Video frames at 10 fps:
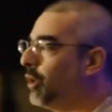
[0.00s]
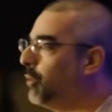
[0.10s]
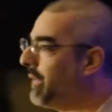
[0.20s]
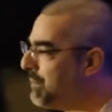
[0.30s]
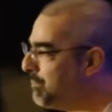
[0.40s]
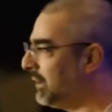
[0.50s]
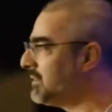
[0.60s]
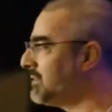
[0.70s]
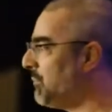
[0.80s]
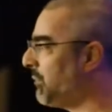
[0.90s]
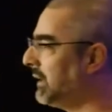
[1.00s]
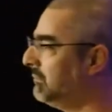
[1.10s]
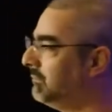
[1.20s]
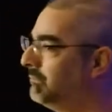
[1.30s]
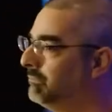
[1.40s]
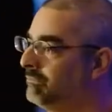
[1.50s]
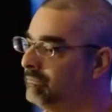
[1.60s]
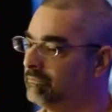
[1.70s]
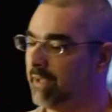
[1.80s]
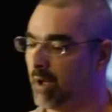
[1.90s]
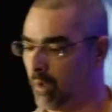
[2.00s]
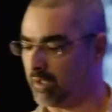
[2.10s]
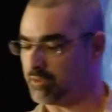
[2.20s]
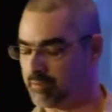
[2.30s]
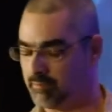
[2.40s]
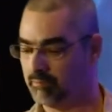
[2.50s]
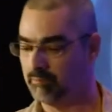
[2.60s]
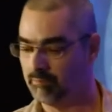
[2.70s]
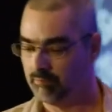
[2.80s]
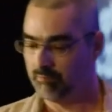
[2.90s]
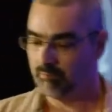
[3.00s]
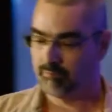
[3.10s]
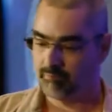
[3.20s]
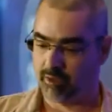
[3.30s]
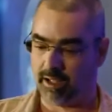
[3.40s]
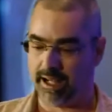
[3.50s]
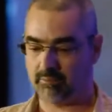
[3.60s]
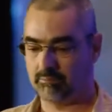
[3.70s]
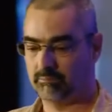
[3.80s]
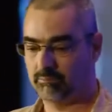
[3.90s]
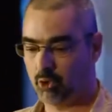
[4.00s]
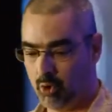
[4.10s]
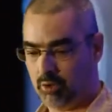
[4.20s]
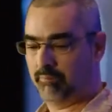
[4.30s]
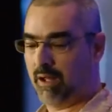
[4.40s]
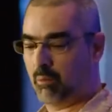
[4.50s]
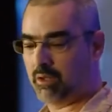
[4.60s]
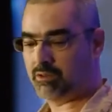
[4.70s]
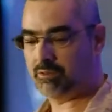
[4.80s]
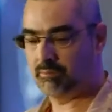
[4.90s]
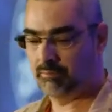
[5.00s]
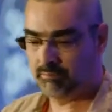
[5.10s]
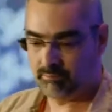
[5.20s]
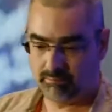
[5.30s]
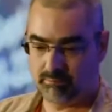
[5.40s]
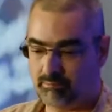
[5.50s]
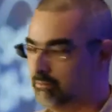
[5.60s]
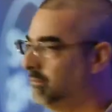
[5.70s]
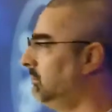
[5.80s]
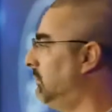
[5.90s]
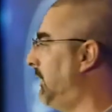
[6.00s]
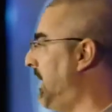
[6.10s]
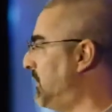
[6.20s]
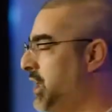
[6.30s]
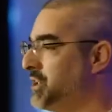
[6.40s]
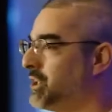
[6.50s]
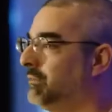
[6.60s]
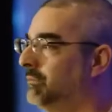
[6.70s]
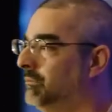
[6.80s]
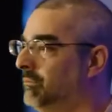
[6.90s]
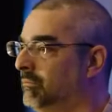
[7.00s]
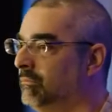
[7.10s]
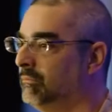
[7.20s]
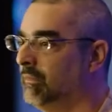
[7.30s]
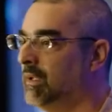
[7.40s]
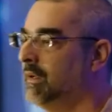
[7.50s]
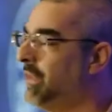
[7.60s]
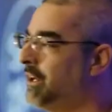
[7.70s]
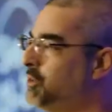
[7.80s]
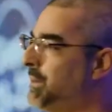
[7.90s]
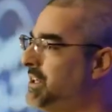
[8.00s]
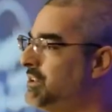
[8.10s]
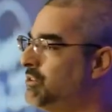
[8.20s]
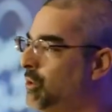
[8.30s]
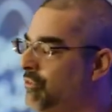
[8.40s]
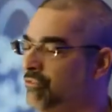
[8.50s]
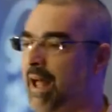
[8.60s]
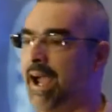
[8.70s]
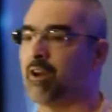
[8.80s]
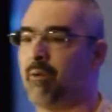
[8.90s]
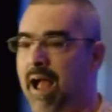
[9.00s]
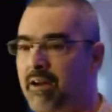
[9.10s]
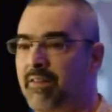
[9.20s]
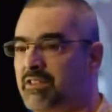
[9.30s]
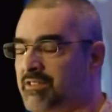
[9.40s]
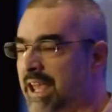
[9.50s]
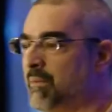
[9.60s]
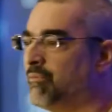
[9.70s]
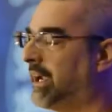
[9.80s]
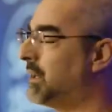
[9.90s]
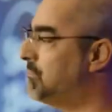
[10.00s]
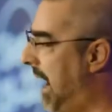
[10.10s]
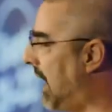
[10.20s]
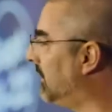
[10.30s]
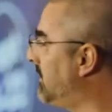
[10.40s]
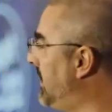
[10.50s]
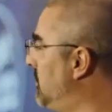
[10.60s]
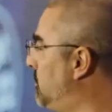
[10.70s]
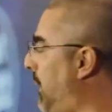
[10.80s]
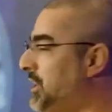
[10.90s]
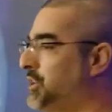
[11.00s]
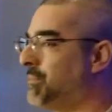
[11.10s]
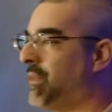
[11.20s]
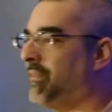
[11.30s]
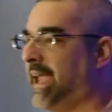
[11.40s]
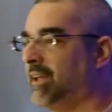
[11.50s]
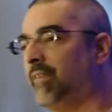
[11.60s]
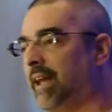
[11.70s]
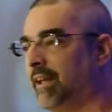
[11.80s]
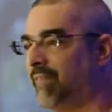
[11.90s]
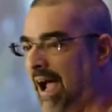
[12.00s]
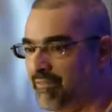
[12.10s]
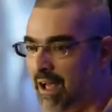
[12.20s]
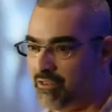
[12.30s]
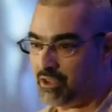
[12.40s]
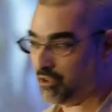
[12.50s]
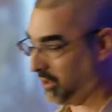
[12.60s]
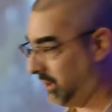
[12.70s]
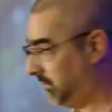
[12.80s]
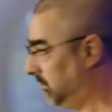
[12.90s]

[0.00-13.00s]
who, when they build something and it works, they're like, cool, that works. And they never change it. There are species who are flying around in the same frickin' Model T spaceship that they invented 5,000 years ago.